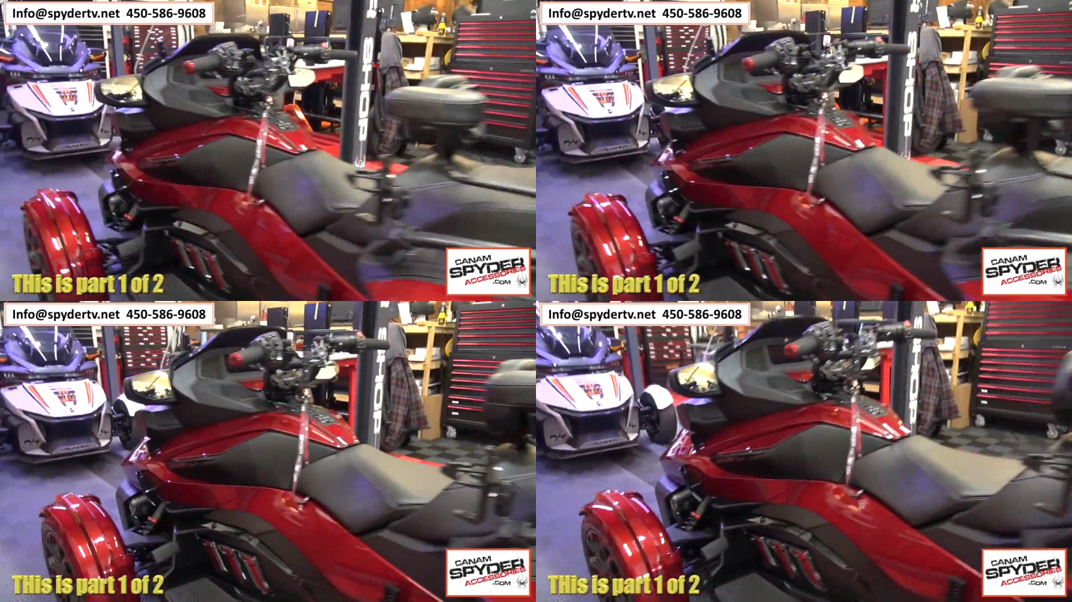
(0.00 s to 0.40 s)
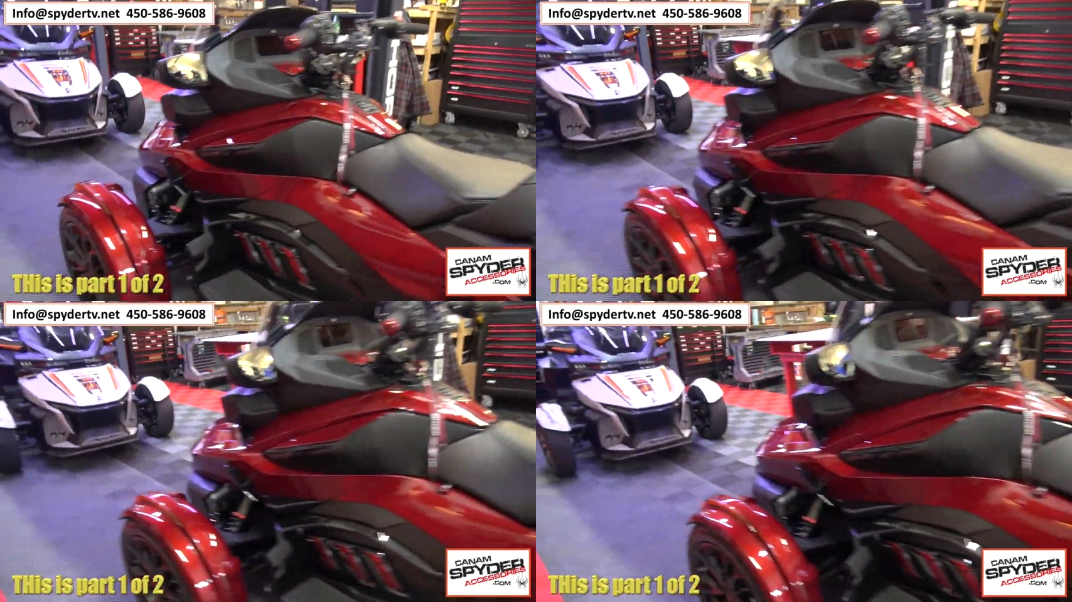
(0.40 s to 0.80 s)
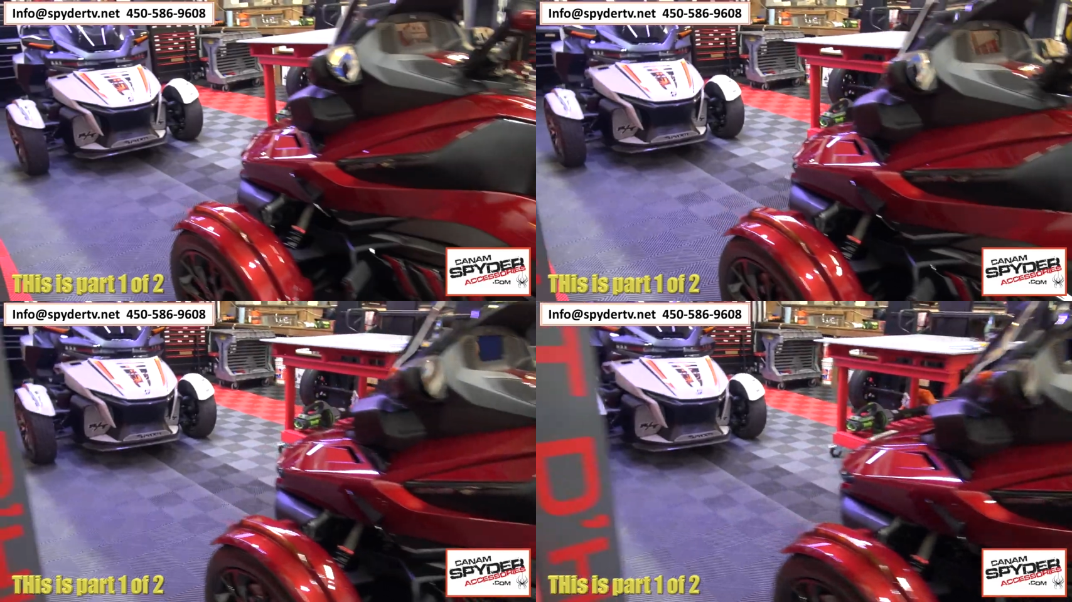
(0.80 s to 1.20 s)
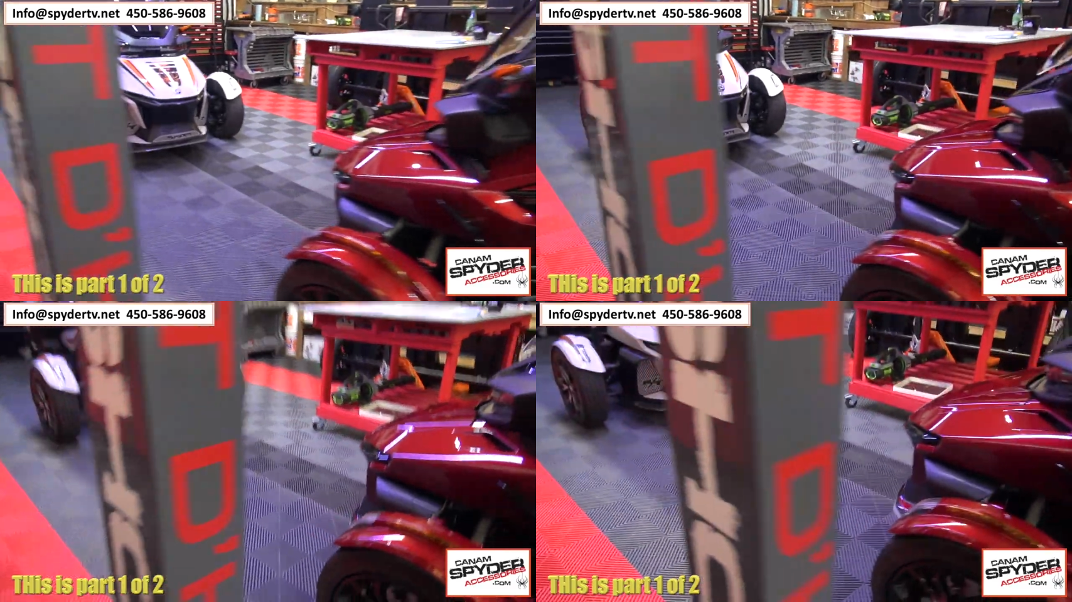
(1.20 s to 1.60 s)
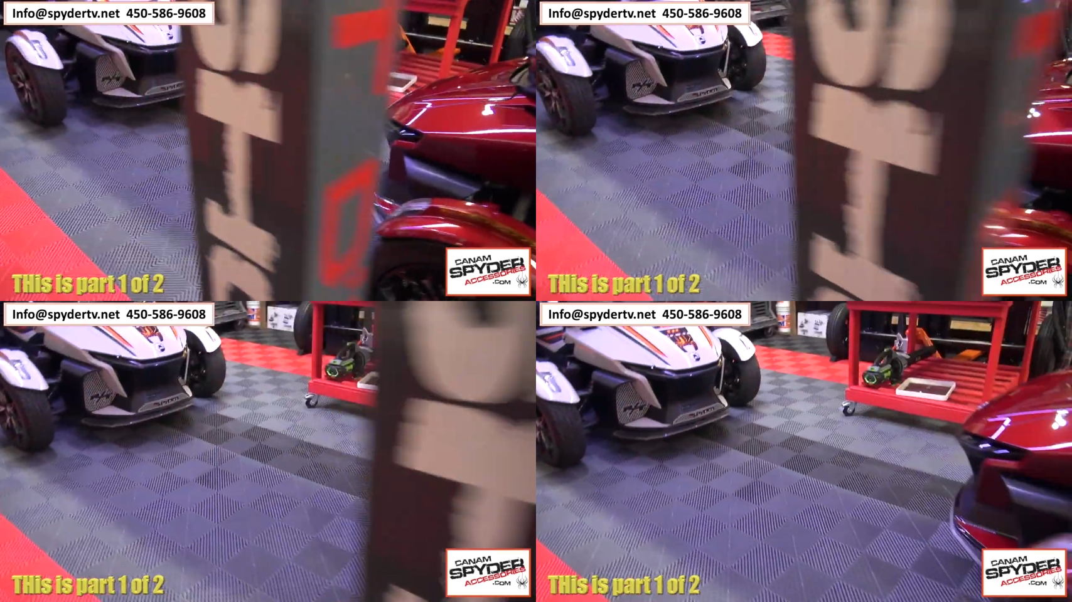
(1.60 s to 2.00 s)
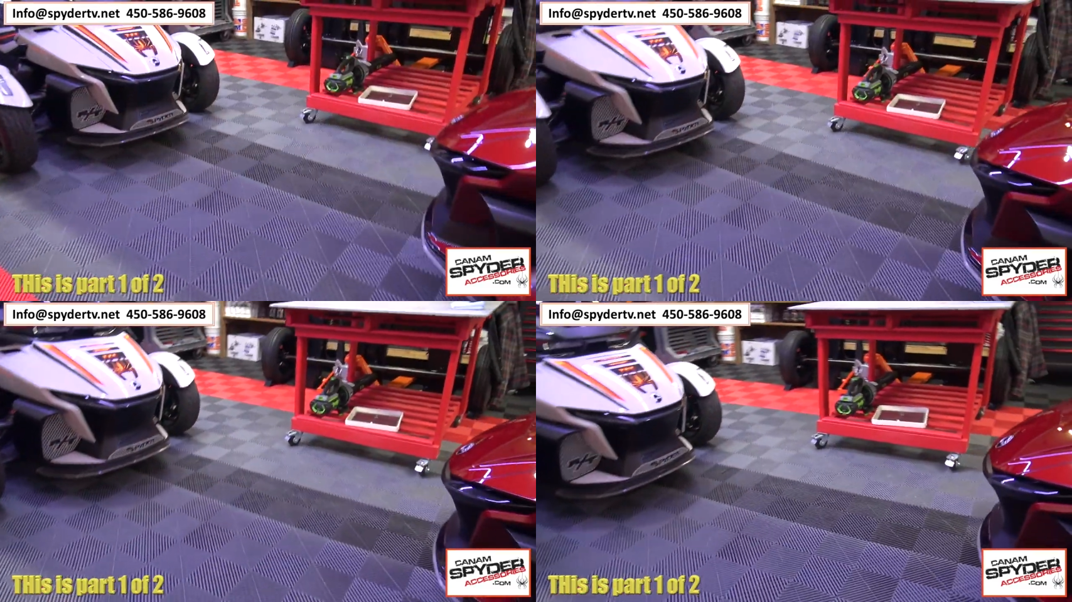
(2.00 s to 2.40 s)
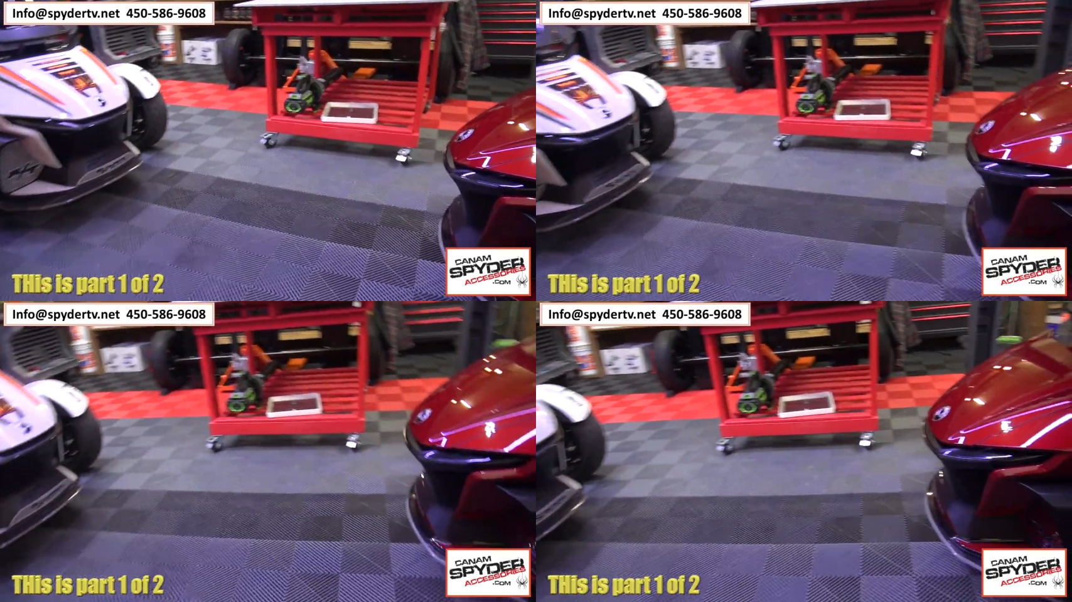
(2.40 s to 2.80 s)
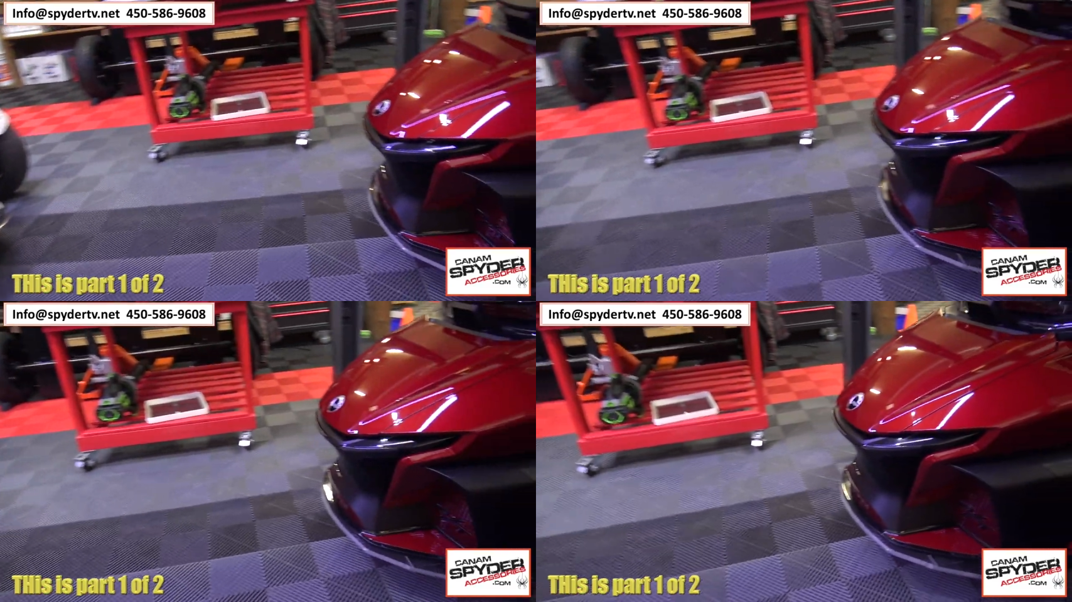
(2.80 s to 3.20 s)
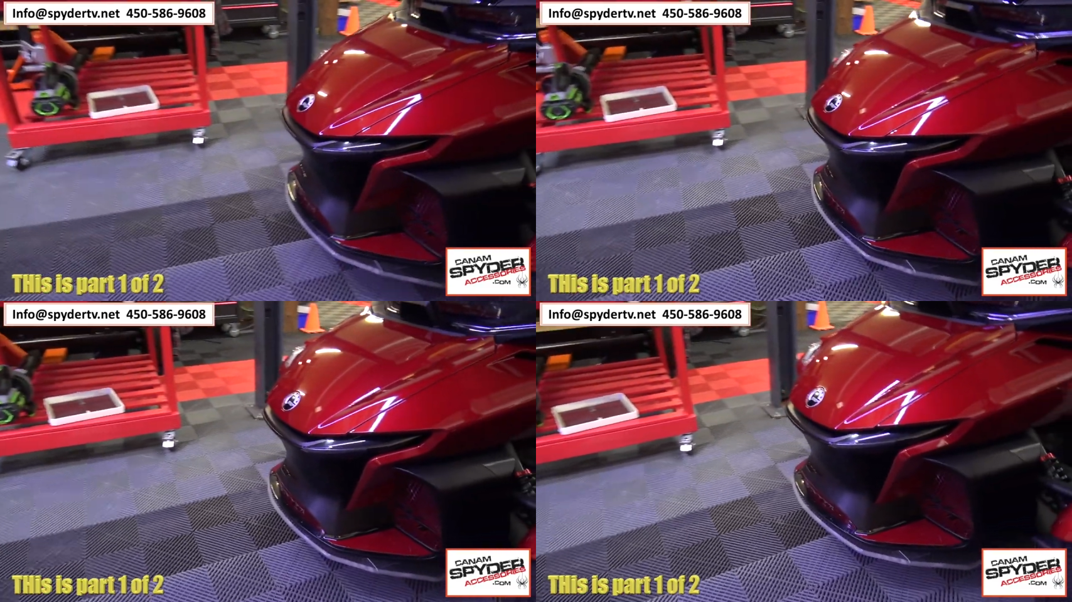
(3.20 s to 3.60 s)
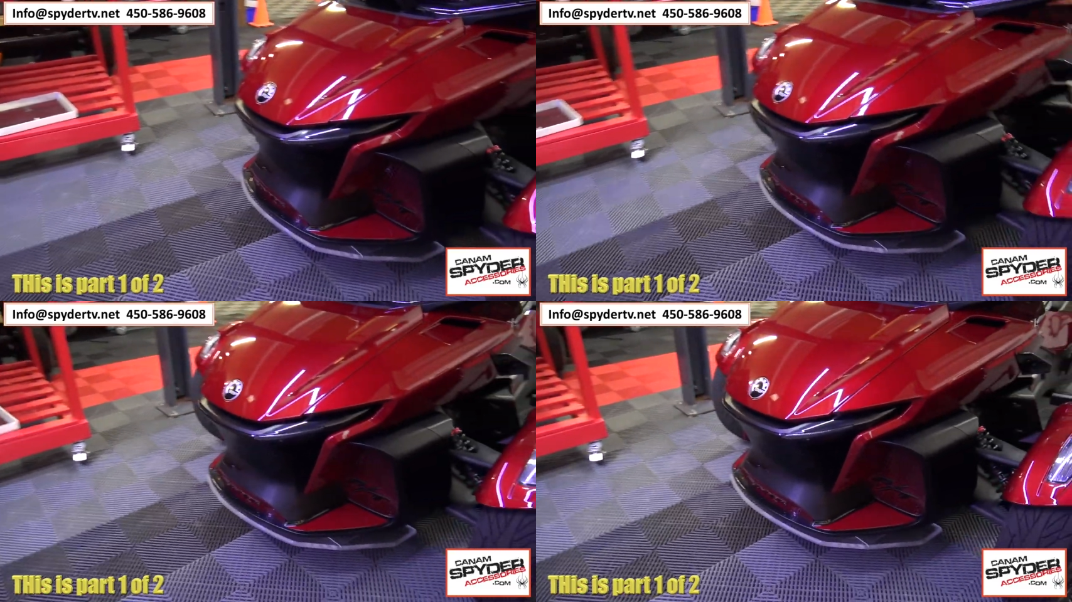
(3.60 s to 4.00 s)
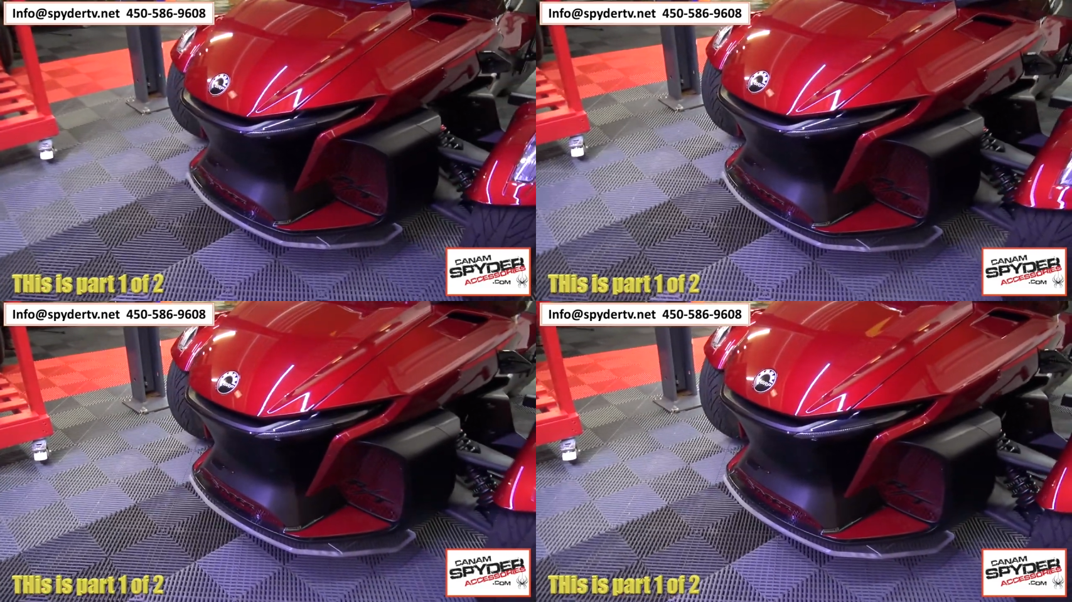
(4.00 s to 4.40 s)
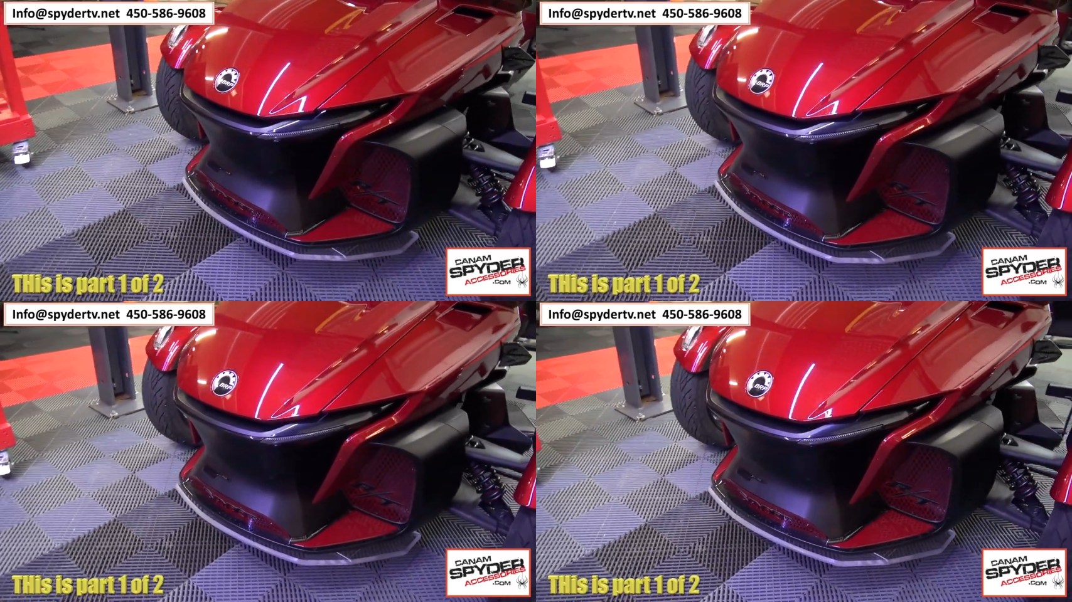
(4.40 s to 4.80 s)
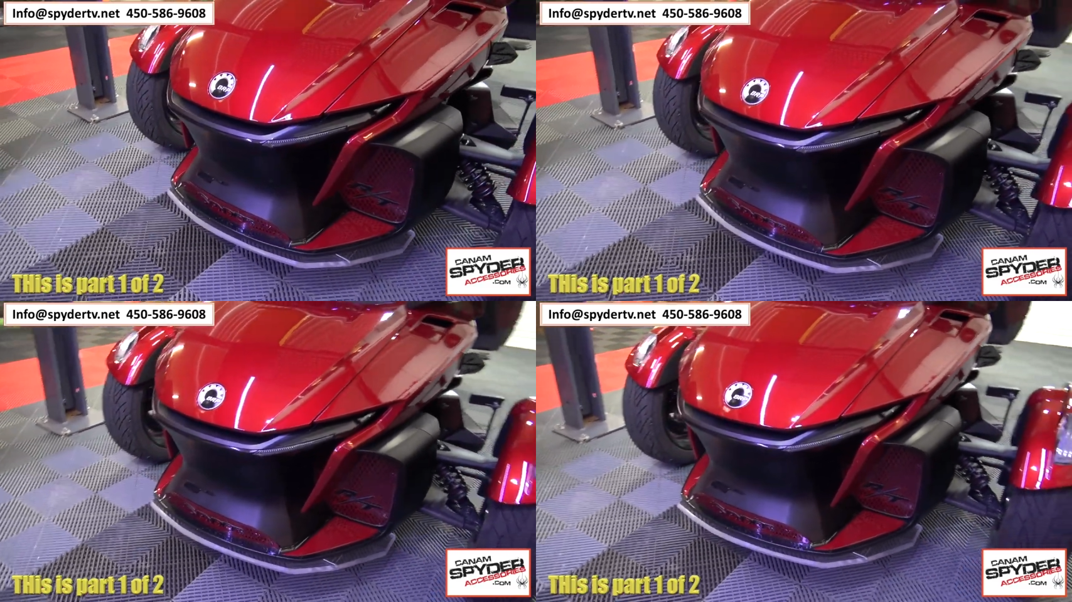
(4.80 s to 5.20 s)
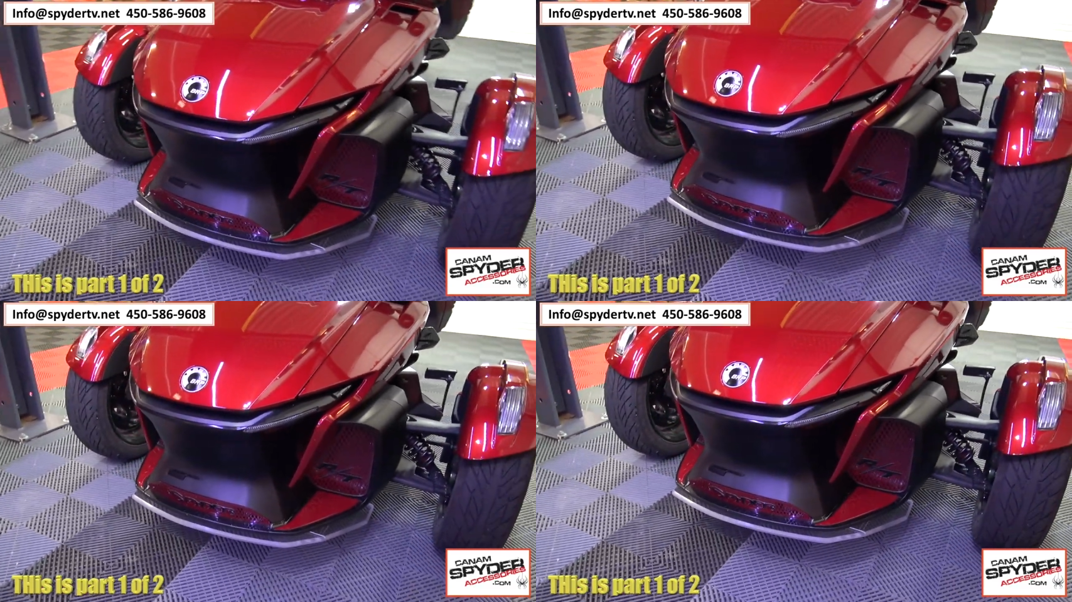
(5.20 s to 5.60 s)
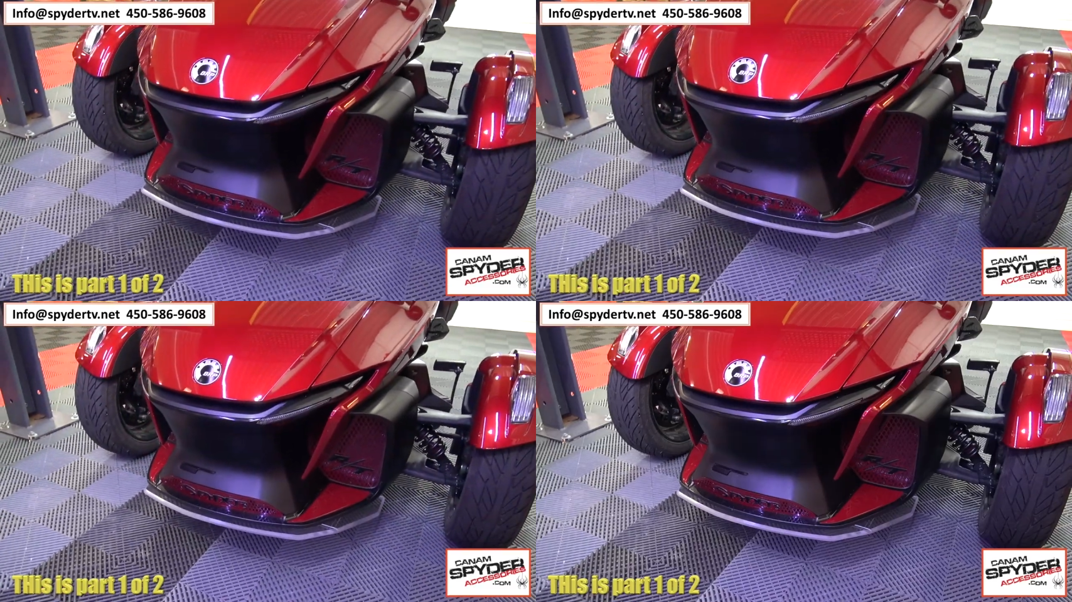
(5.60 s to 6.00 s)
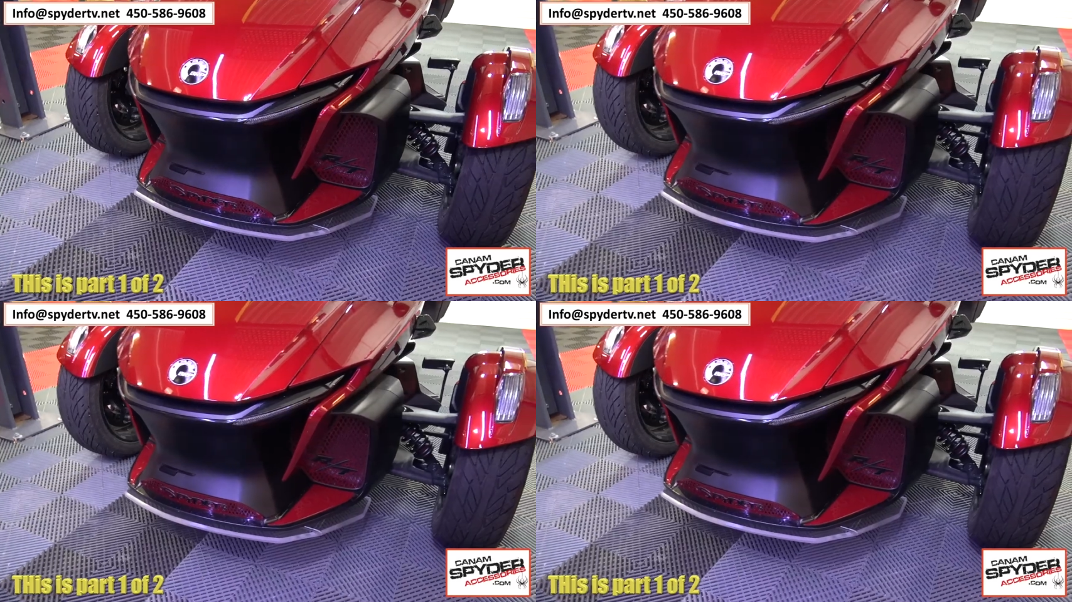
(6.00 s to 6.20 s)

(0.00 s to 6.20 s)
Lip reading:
[unreadable: no face in view]